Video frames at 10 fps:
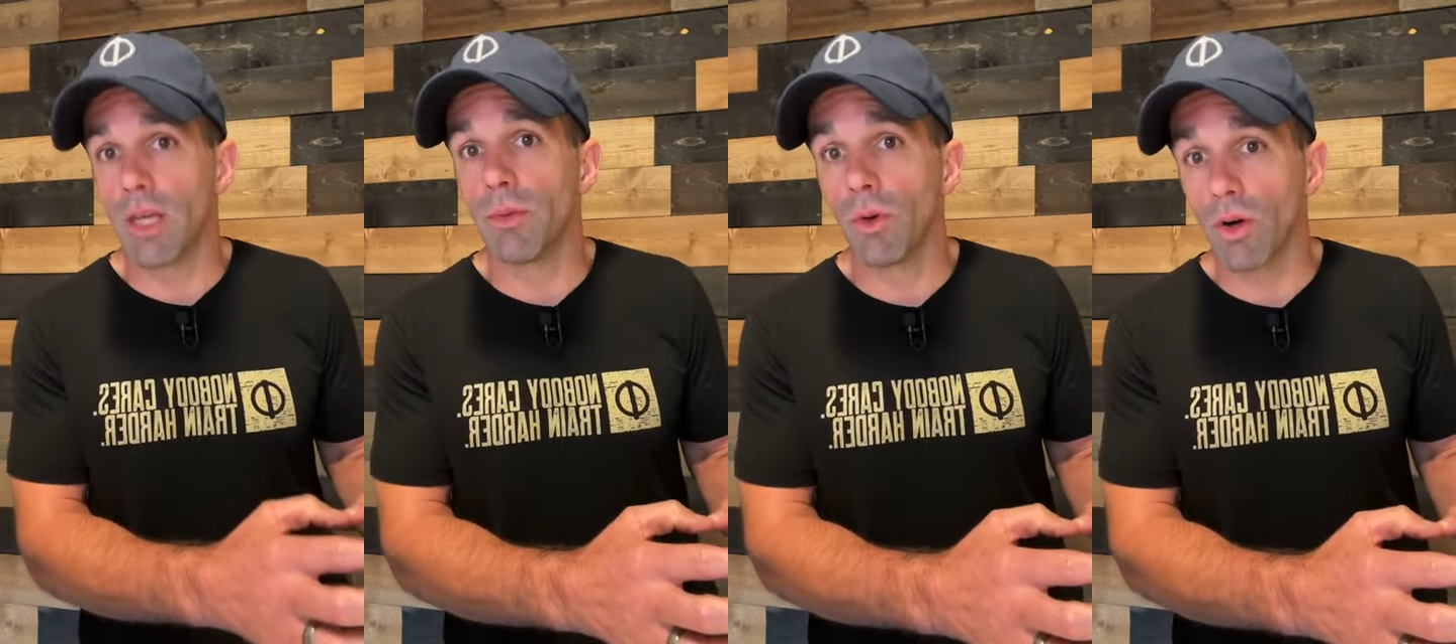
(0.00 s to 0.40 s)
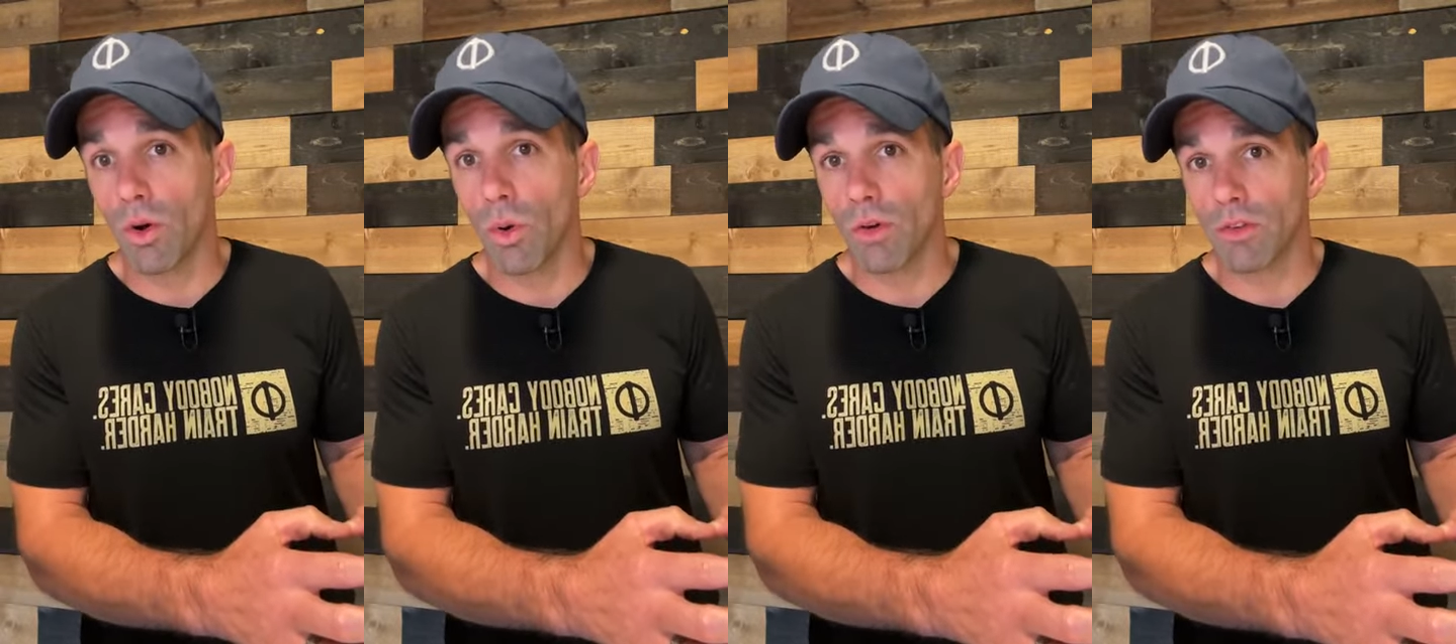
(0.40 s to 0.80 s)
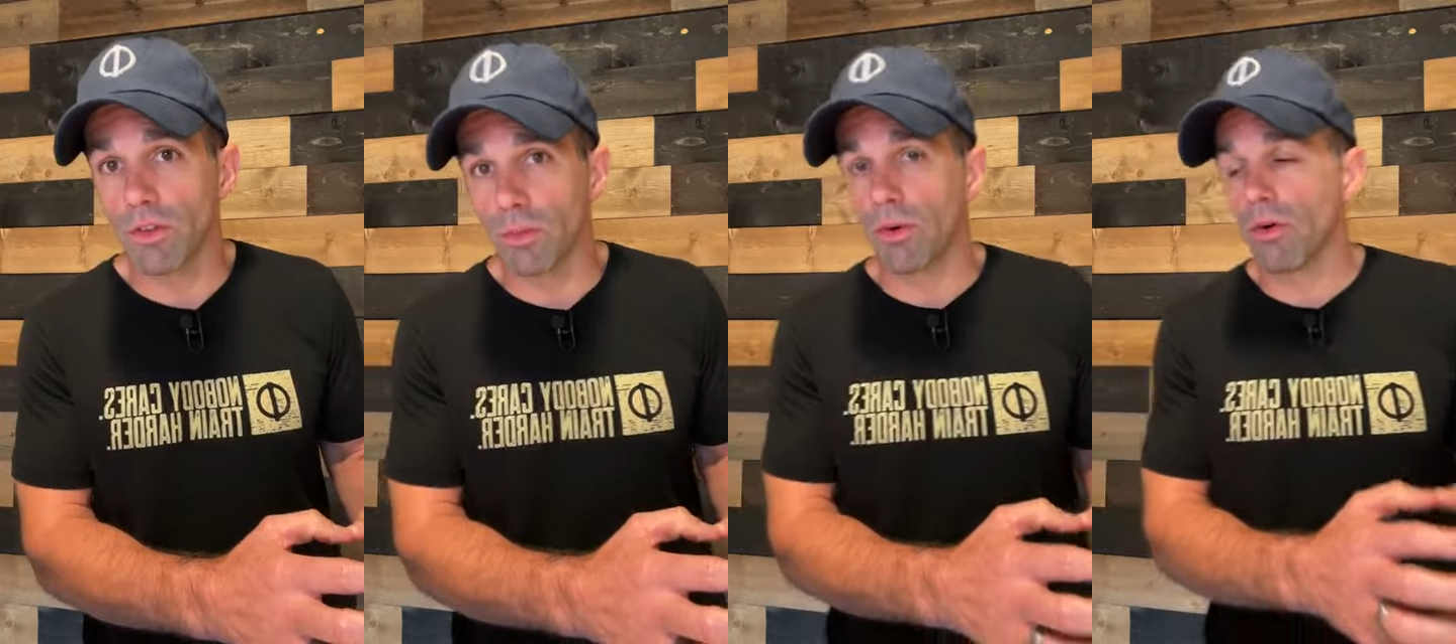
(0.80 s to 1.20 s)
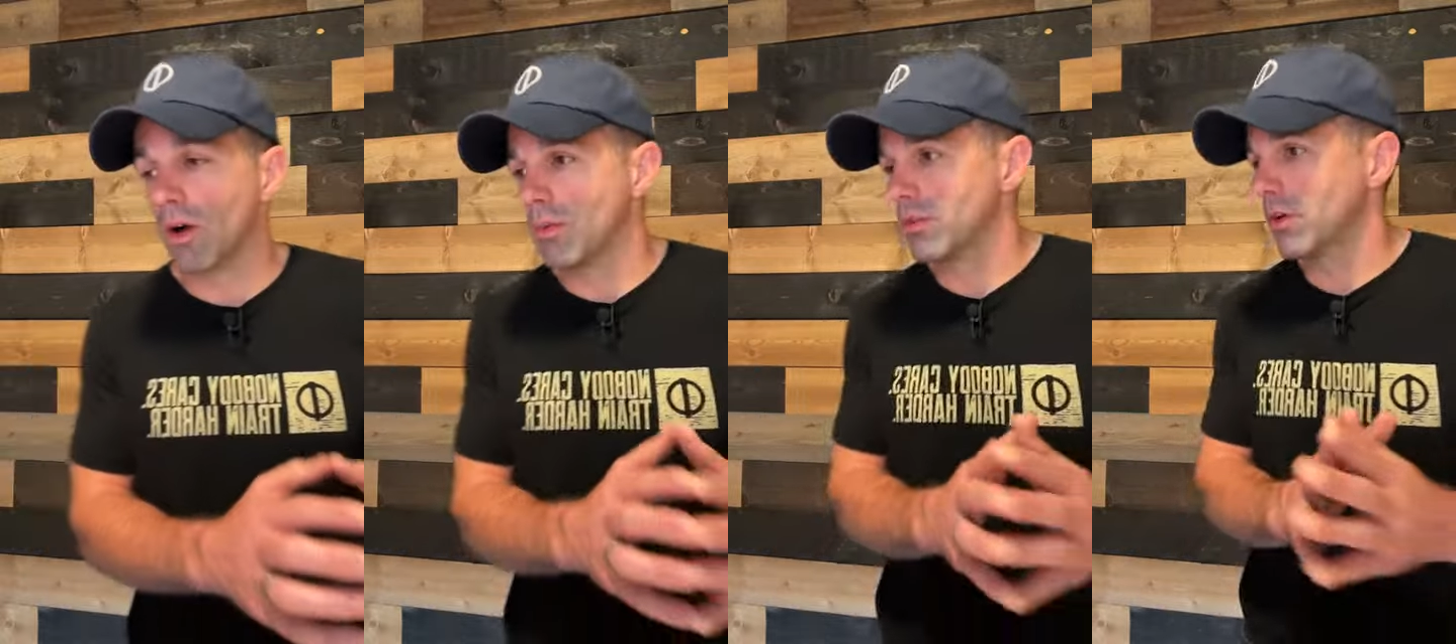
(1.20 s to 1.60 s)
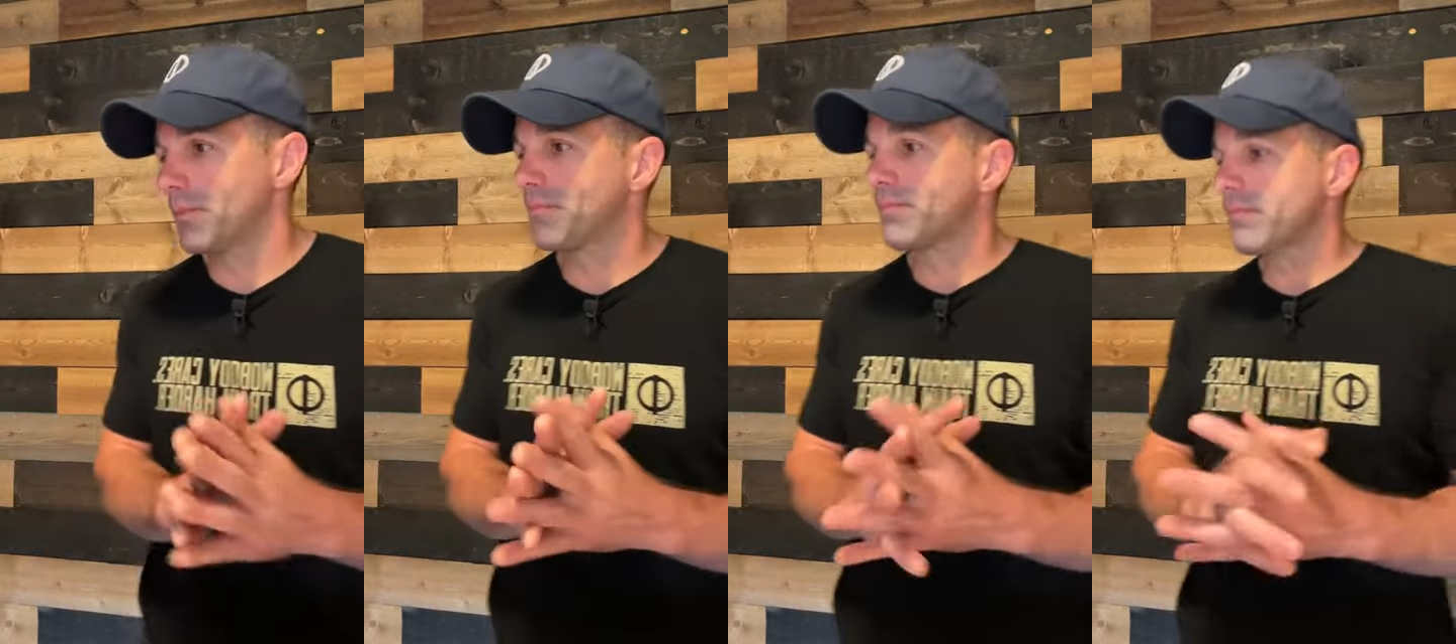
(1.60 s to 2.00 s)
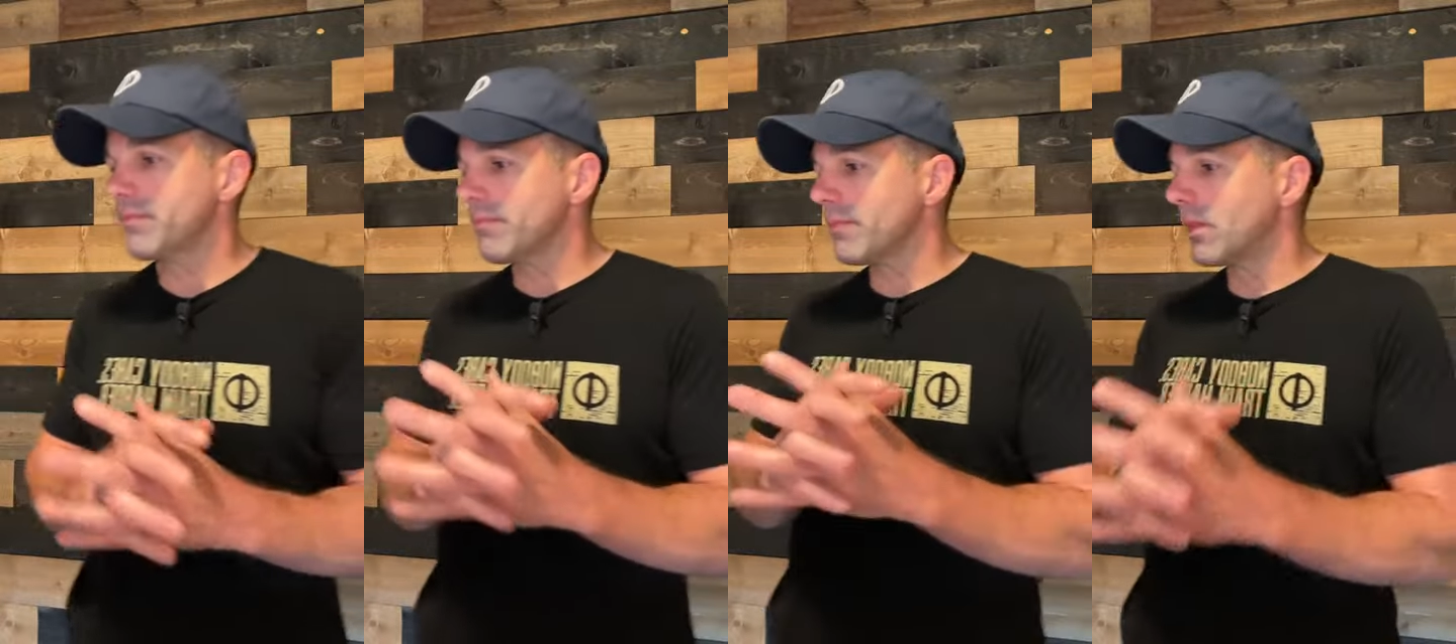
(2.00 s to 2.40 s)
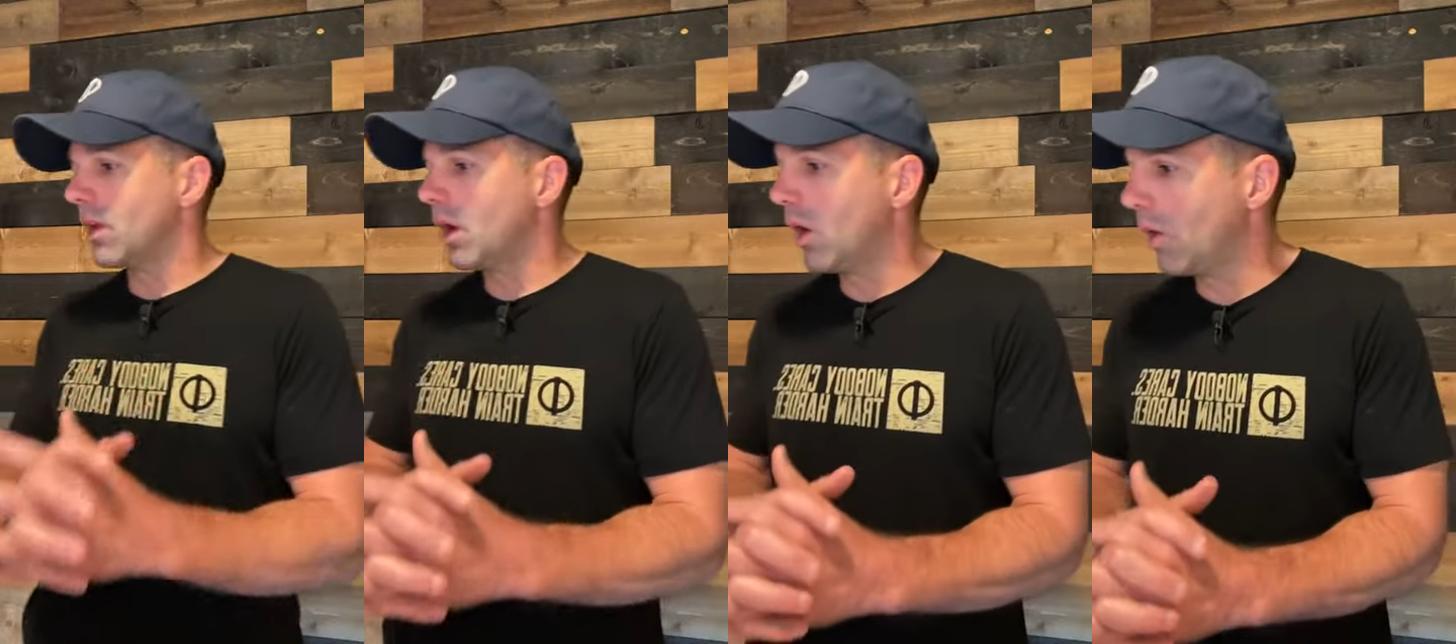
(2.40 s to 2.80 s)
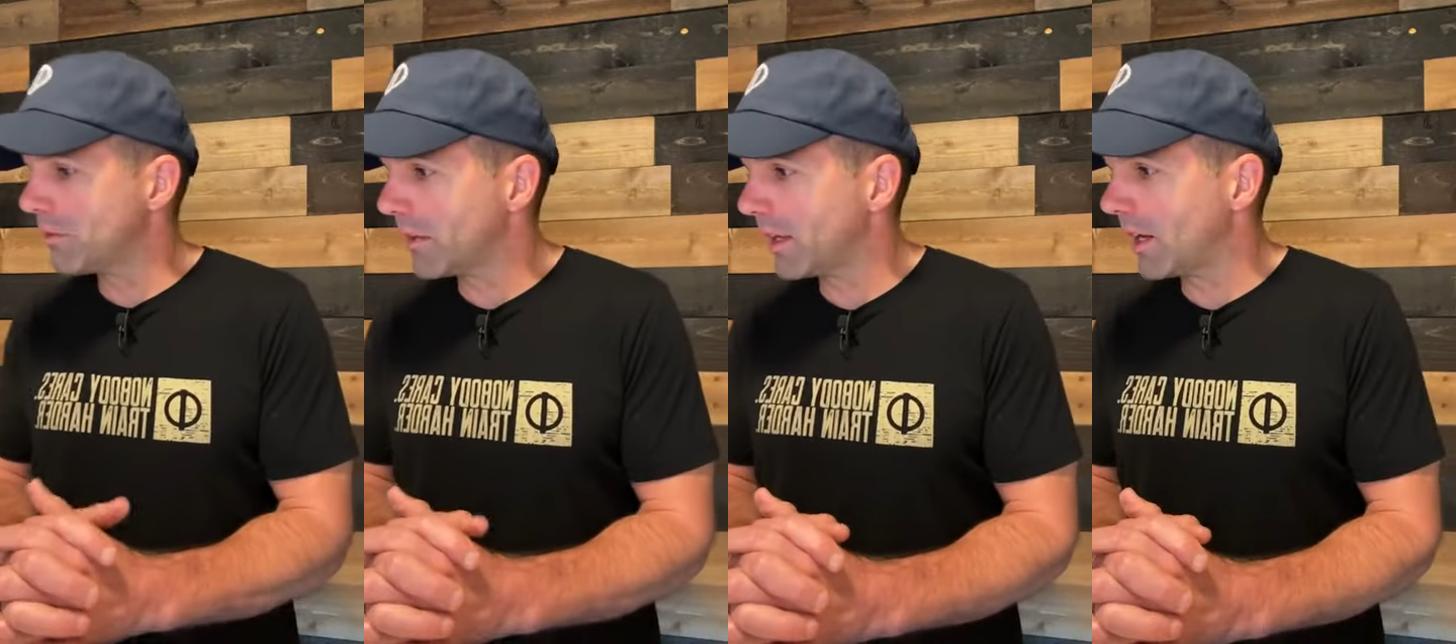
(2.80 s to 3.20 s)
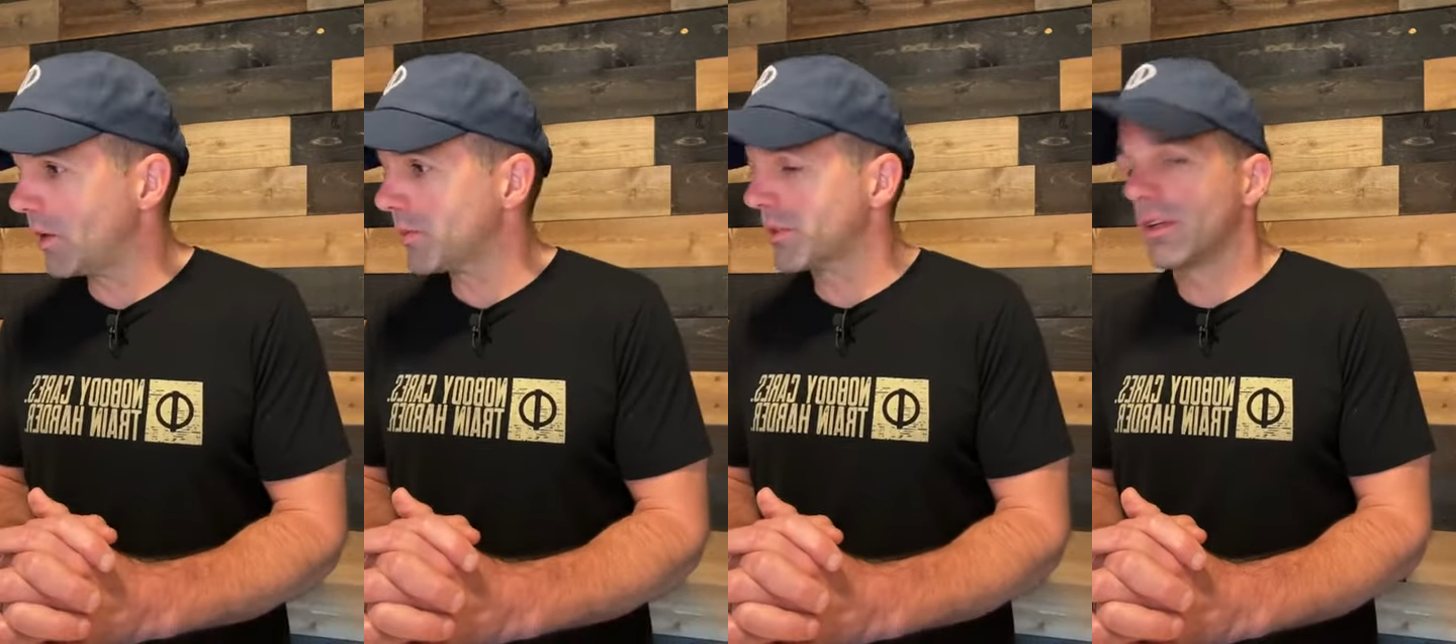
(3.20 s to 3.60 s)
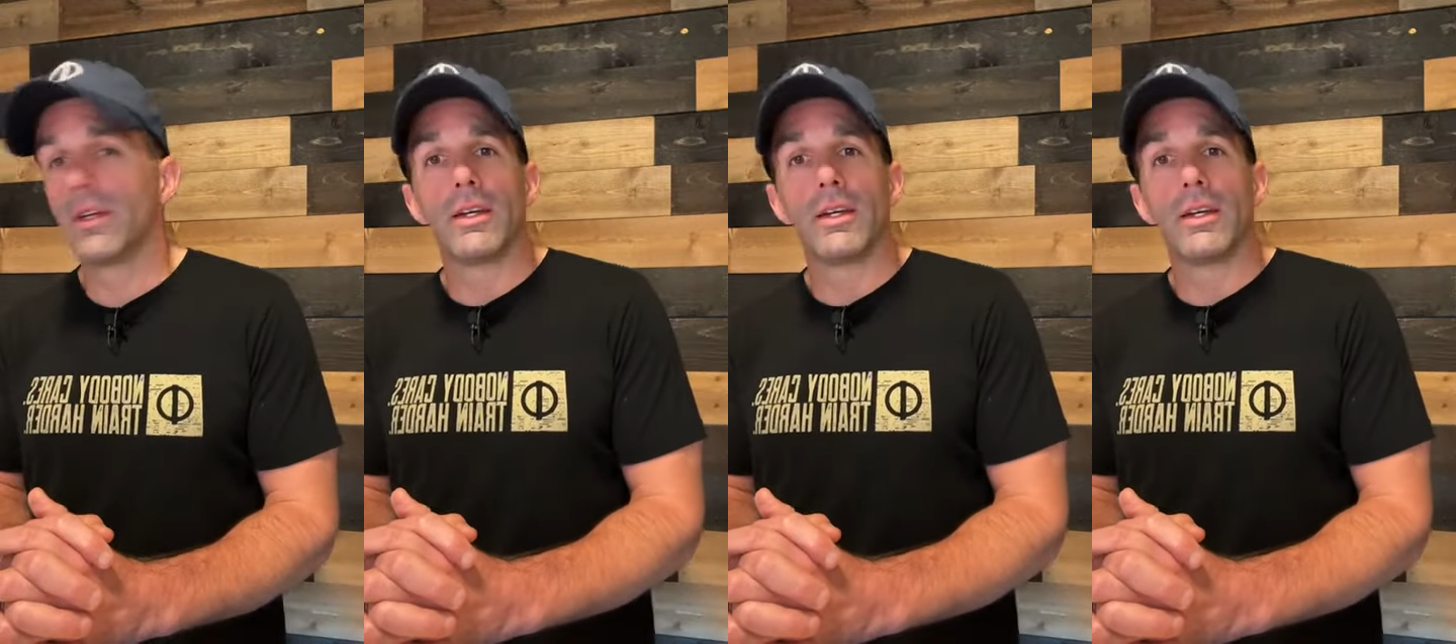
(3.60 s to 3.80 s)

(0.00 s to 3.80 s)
keep you on course as a programmer. So hopefully that helps.